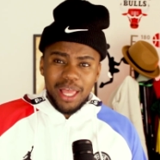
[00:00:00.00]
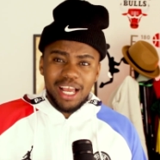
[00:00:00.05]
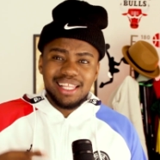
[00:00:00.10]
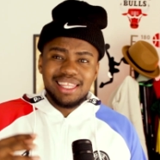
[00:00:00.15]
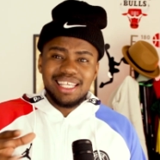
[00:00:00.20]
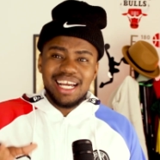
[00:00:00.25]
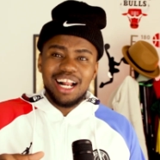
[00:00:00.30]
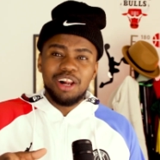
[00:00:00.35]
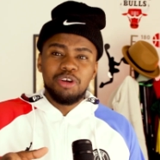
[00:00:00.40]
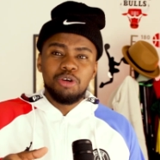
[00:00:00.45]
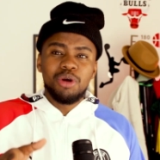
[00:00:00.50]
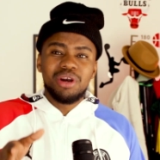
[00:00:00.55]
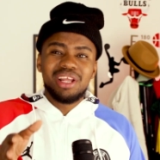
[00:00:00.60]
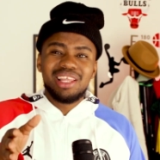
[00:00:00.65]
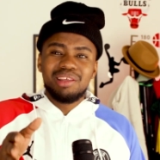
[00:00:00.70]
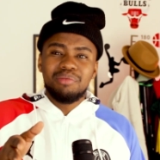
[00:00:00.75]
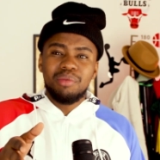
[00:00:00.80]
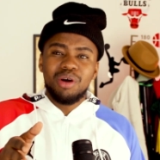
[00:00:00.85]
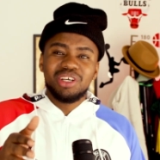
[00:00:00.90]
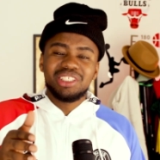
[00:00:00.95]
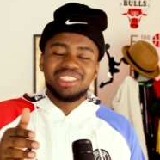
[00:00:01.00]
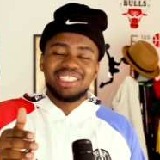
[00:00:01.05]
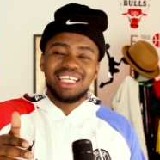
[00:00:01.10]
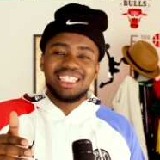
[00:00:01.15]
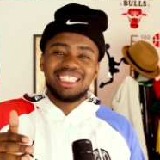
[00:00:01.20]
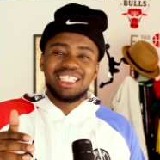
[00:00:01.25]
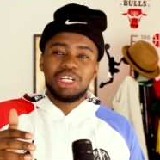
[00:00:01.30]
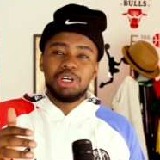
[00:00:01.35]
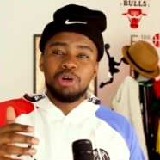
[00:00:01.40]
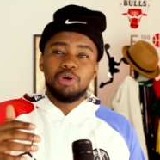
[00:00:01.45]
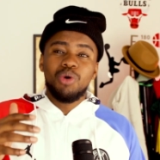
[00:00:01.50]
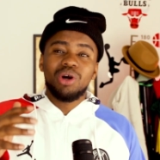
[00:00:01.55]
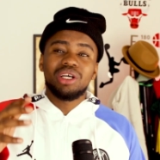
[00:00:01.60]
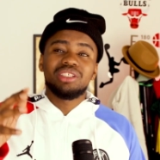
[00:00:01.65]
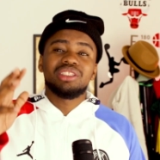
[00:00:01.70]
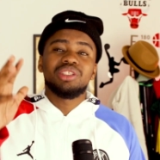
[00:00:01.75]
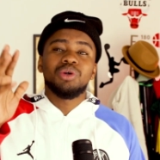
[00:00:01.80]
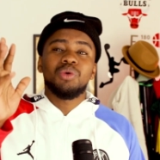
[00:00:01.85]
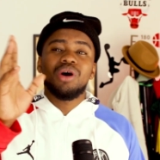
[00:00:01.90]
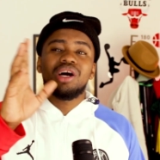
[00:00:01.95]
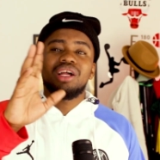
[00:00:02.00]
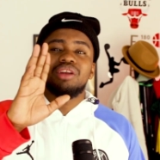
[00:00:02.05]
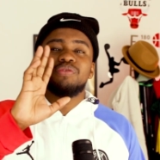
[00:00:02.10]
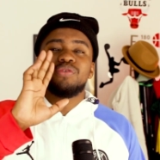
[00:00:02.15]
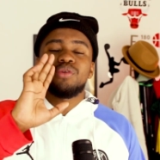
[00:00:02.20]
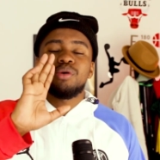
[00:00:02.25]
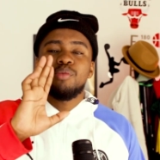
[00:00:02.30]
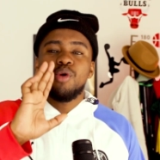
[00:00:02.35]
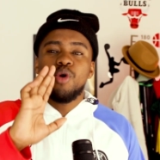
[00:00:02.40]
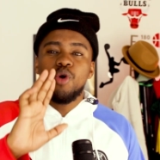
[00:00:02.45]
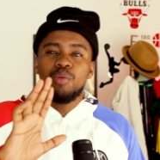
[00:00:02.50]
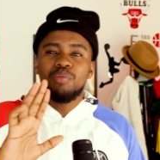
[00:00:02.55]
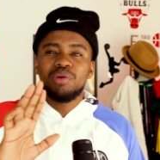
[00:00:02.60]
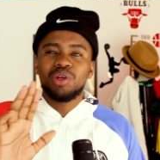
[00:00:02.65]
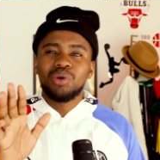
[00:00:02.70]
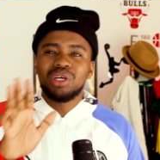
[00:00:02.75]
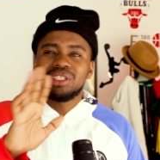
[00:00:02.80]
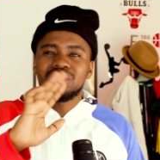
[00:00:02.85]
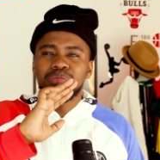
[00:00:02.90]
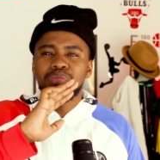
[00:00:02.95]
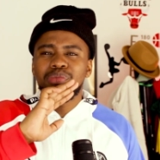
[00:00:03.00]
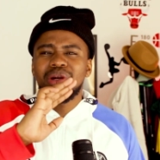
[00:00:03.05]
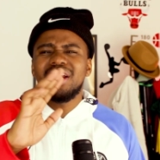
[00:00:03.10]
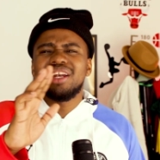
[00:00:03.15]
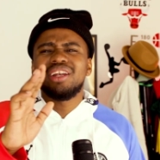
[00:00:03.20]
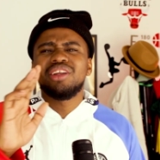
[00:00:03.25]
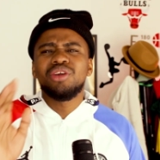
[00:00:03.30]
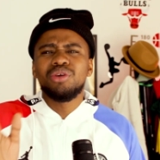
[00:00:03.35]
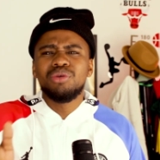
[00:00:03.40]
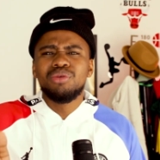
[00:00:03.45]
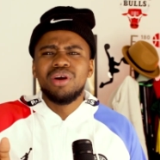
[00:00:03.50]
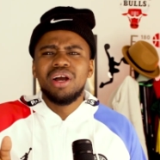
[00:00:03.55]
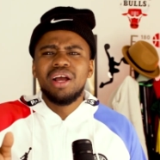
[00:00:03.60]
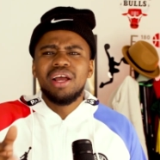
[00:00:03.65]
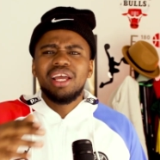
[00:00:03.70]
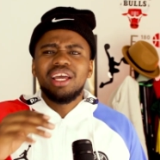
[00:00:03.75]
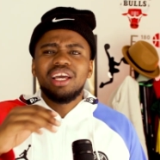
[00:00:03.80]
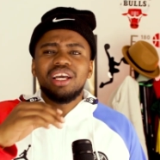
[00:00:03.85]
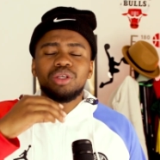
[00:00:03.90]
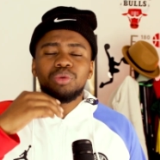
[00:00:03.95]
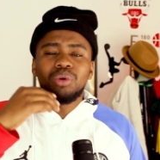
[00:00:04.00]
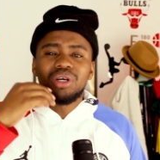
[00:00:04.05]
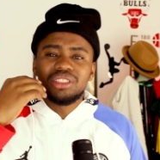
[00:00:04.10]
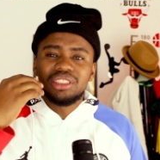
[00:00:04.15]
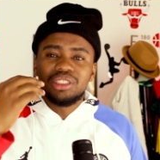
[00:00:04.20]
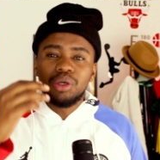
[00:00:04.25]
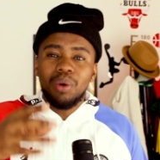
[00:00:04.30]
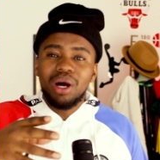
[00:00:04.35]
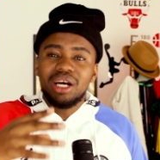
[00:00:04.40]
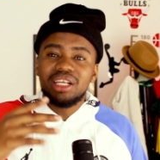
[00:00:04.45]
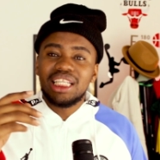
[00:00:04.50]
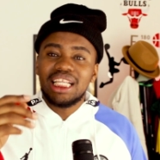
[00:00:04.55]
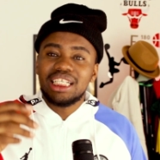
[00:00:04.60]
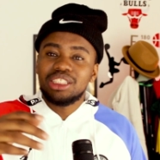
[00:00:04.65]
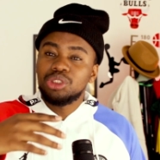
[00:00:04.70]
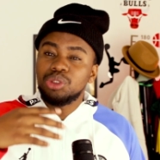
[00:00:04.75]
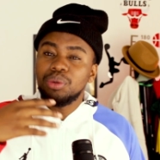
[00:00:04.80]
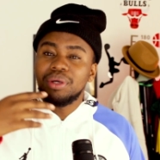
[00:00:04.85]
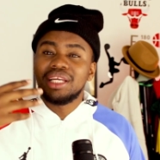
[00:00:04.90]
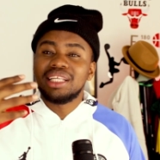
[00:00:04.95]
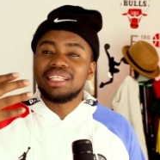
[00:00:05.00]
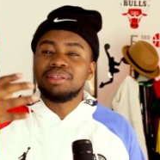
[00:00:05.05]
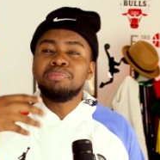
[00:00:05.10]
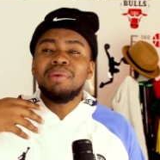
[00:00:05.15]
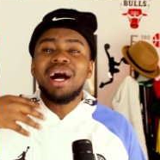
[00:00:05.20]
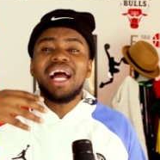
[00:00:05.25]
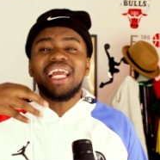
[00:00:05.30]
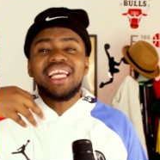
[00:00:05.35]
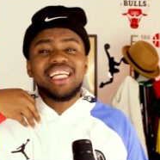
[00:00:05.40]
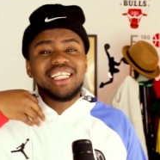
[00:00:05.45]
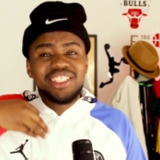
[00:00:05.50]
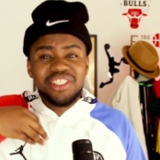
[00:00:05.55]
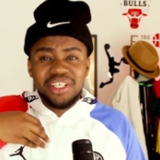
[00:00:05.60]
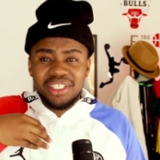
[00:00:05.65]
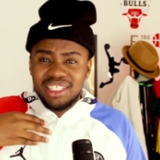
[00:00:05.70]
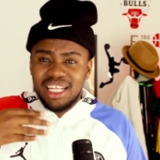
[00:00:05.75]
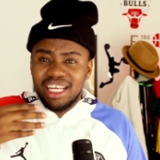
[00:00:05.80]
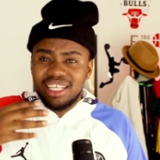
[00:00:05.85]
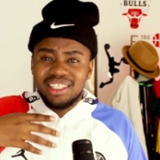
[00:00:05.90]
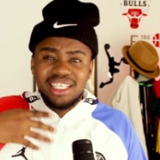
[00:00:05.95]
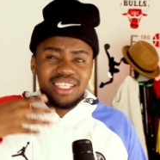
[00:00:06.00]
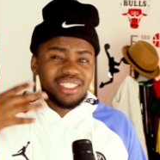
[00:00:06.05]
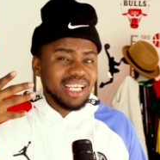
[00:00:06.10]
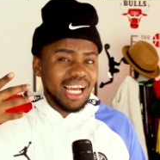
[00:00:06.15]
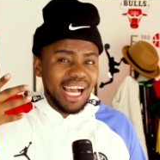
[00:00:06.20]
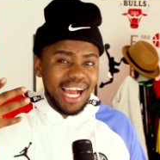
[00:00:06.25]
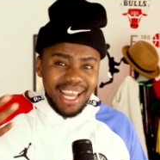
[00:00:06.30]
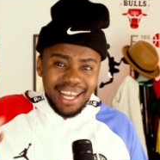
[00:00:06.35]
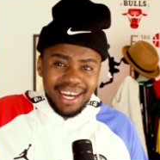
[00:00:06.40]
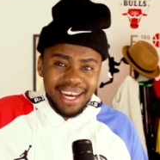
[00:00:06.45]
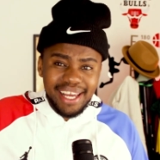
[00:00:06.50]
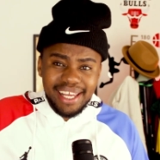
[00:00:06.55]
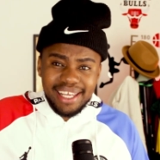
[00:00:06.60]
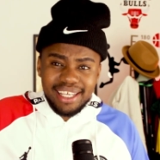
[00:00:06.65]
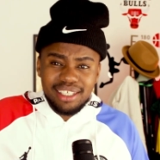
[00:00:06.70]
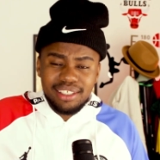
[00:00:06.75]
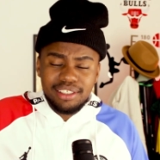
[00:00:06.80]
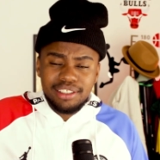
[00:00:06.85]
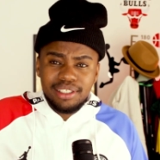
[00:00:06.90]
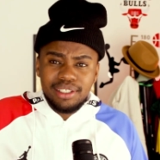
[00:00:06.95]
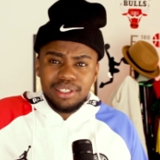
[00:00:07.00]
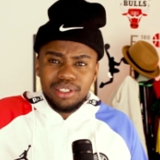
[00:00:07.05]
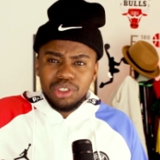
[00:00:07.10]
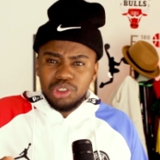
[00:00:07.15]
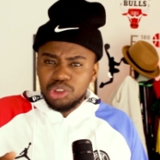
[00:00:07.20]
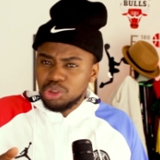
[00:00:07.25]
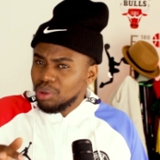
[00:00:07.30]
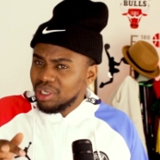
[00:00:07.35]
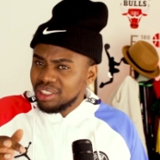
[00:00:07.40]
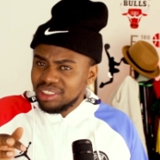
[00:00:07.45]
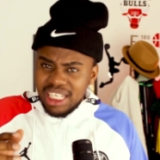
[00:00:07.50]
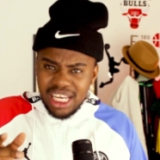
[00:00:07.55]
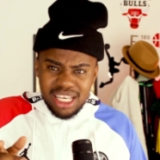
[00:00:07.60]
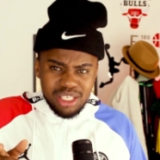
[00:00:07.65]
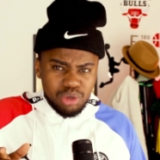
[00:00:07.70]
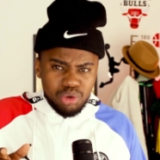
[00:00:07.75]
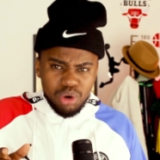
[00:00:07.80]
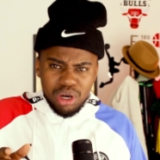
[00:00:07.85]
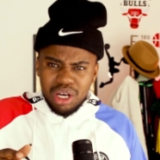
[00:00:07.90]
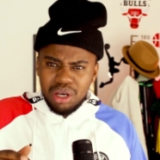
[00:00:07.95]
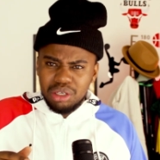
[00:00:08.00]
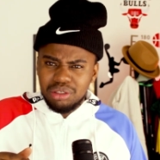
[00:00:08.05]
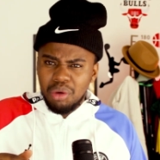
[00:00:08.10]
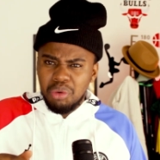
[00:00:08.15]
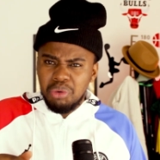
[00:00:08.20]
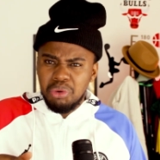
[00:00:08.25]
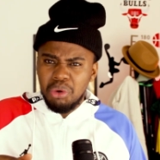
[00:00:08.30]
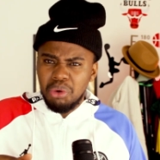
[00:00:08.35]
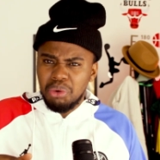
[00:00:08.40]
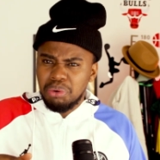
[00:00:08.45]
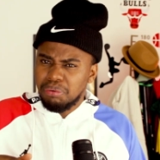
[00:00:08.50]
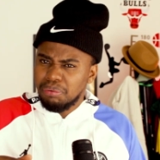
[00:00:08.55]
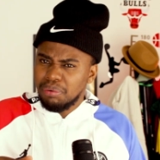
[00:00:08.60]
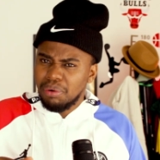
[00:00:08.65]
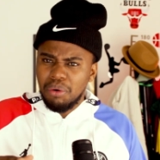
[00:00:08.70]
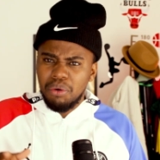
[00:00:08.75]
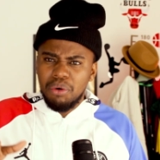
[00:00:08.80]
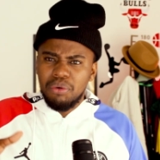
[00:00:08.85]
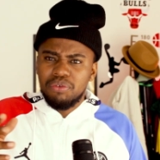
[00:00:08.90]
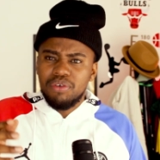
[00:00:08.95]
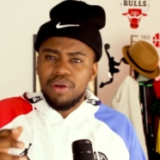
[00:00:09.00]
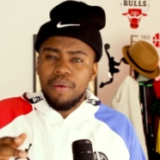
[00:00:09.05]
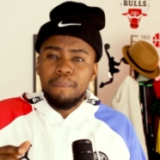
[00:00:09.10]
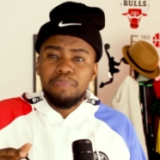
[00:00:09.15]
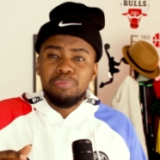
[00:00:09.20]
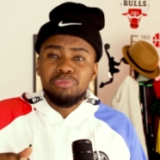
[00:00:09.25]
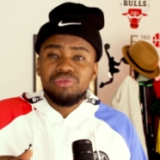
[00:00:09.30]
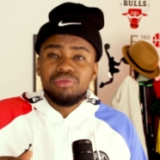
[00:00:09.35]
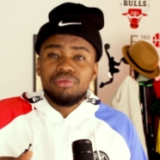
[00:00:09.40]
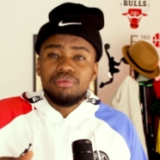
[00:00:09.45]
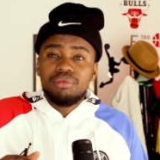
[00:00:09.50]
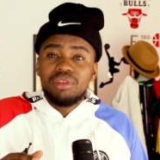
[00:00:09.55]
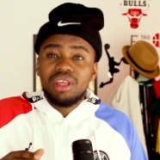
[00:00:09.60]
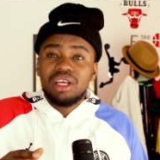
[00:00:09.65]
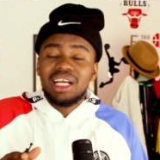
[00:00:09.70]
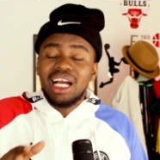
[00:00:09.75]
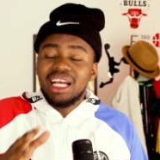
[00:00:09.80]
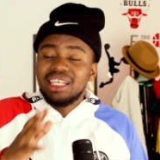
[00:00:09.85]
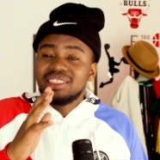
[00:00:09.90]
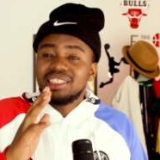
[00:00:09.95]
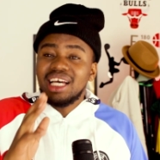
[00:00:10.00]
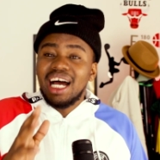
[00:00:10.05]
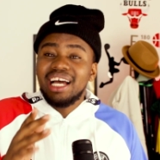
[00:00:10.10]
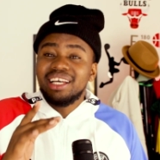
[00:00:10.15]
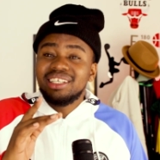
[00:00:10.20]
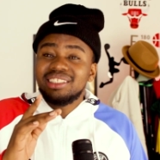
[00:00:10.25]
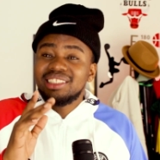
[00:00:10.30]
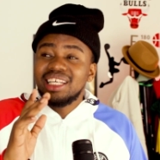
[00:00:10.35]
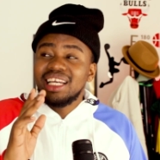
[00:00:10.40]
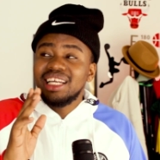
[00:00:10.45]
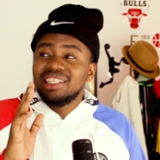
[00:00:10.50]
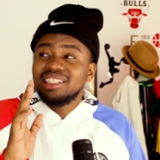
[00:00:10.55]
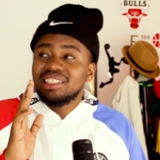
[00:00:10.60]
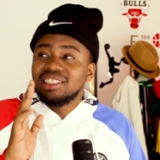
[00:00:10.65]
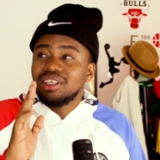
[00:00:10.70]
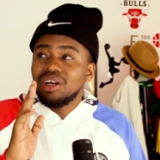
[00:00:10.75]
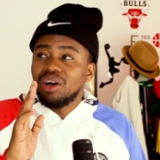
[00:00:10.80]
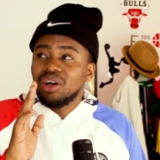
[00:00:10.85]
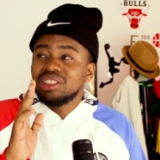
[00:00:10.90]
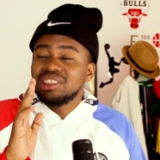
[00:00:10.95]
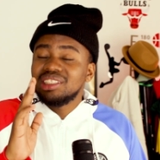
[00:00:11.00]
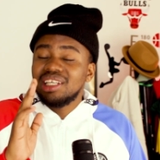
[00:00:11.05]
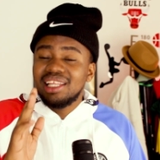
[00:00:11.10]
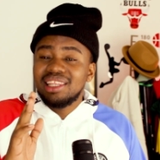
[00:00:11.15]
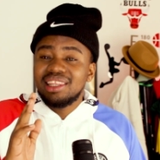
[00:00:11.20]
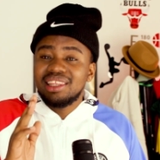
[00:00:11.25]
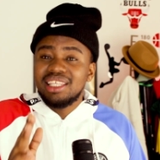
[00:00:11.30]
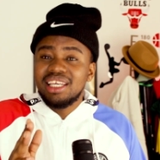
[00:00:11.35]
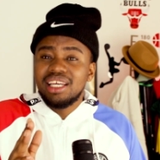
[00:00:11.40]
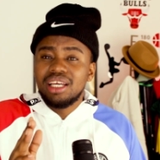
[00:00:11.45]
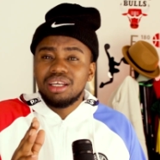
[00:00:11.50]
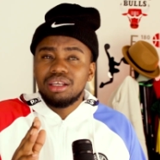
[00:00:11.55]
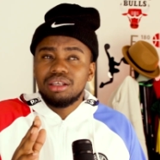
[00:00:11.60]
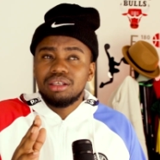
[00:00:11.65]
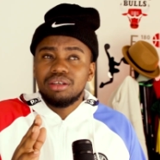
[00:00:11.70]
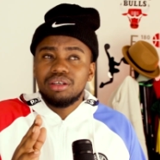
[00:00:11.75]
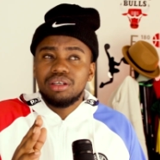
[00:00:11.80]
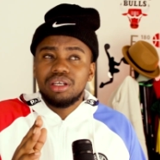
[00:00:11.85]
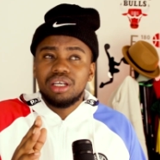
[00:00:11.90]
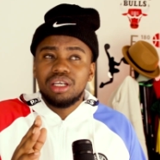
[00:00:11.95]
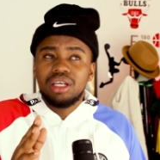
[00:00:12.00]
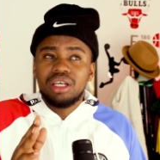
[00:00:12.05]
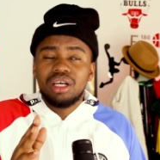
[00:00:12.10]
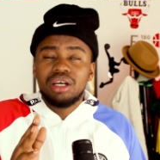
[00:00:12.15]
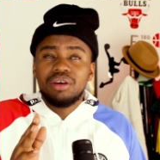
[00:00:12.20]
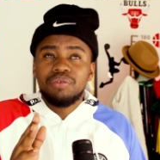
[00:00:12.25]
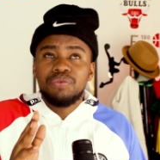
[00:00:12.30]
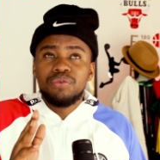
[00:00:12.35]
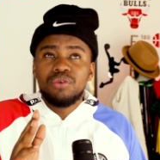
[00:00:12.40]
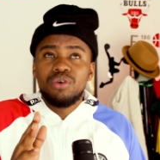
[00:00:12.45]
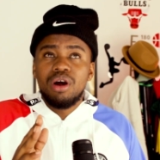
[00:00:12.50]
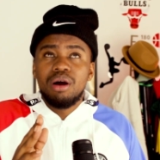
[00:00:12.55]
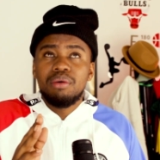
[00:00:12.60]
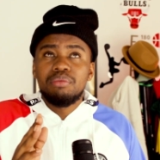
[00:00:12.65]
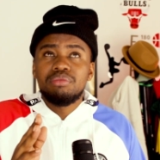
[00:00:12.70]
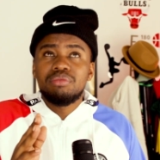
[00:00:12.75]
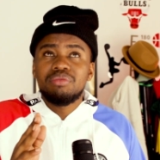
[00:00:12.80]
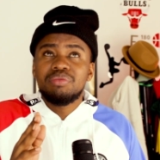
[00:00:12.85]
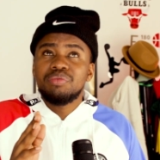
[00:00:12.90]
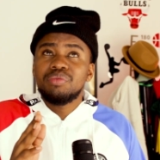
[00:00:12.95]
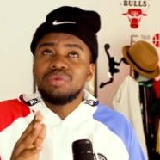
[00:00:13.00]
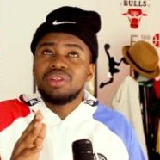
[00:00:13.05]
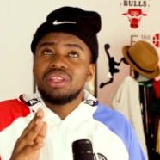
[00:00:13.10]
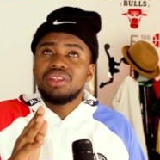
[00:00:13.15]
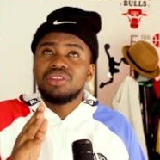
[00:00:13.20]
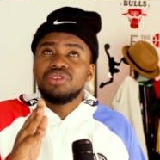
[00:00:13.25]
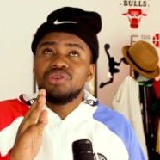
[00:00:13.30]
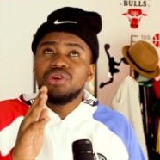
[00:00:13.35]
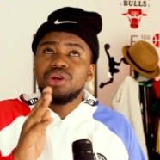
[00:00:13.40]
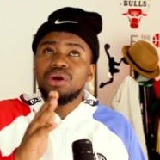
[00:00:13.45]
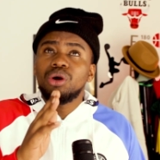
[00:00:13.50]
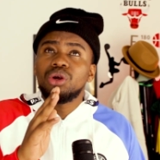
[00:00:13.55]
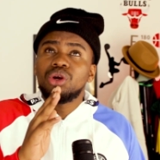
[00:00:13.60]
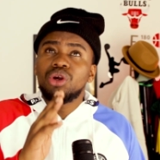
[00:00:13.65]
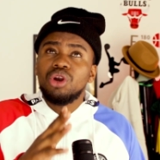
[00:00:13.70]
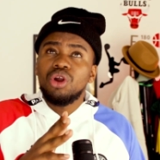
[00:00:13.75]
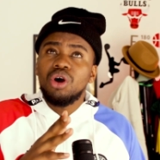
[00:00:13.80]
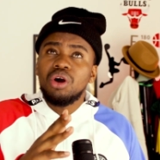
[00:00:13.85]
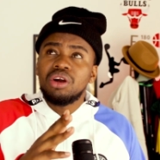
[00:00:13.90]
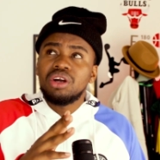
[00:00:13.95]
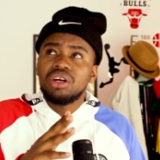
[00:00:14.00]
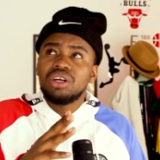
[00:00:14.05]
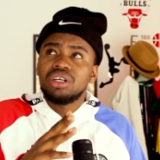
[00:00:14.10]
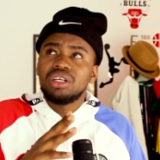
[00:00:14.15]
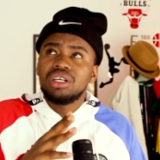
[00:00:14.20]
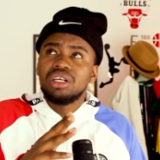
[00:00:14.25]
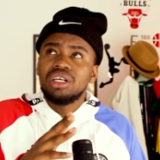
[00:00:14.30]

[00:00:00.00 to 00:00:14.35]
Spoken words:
And the algorithm I was getting was the one from home. It was brand new. It was the one that's showing my interest, like things I like. So I was there scrolling. I was like, woof, woof. Guys, I stayed on that thing from 3 o'clock